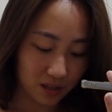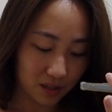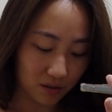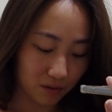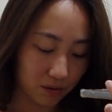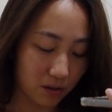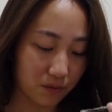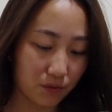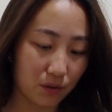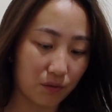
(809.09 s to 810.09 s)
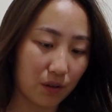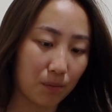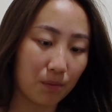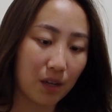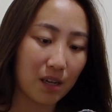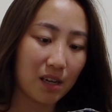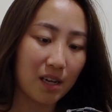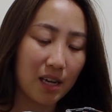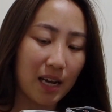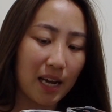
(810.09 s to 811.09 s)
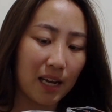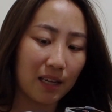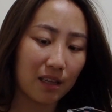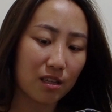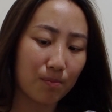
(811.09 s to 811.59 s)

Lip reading: It's so thoughtful of them. And